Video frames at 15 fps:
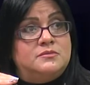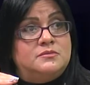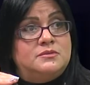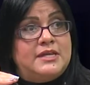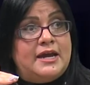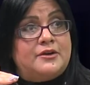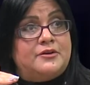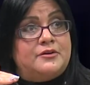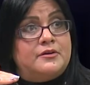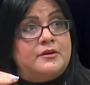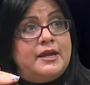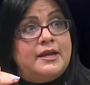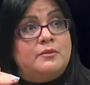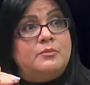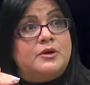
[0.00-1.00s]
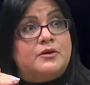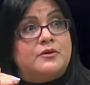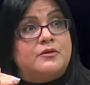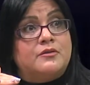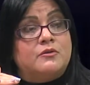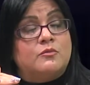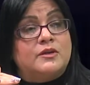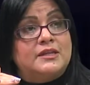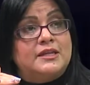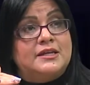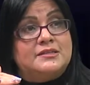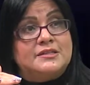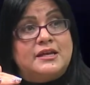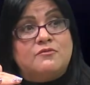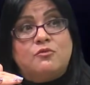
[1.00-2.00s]
Decker hamburger, the one that
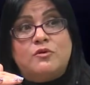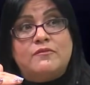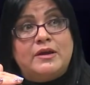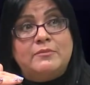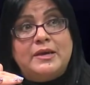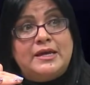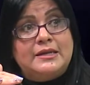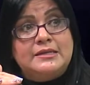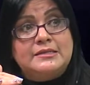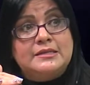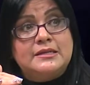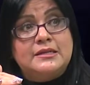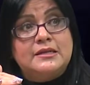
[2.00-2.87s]
has like 4 or 5 patties in it,